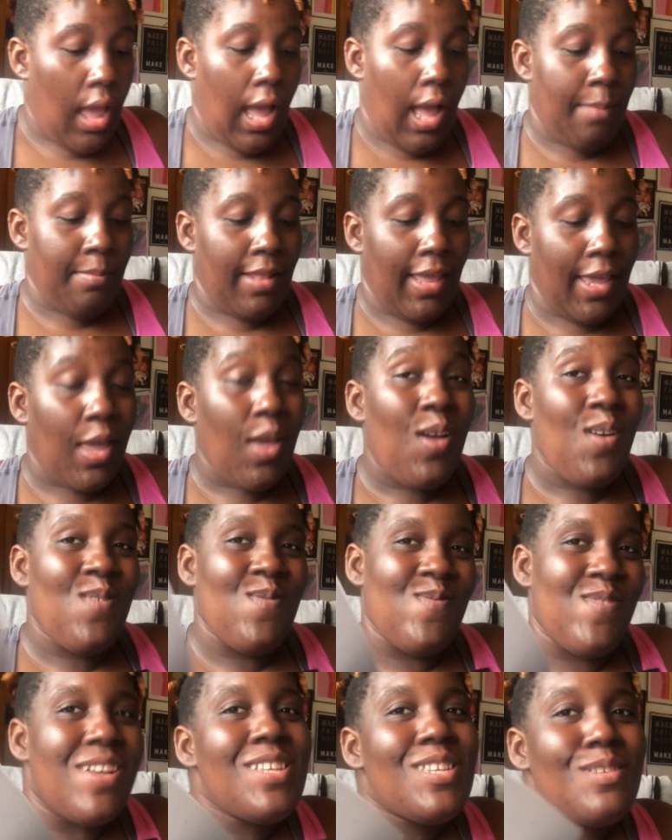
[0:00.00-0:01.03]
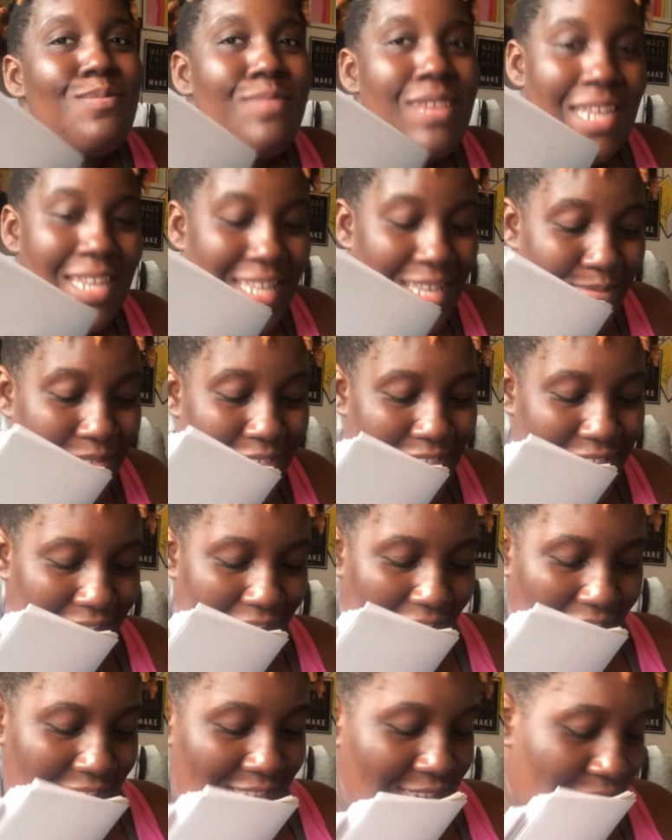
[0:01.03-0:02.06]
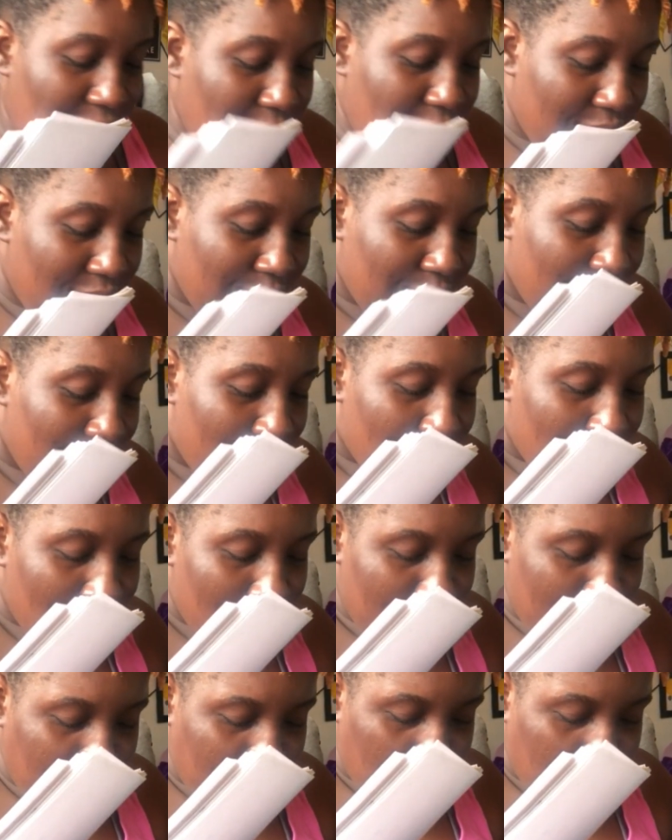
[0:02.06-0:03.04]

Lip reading: I'm like, which medium should I use?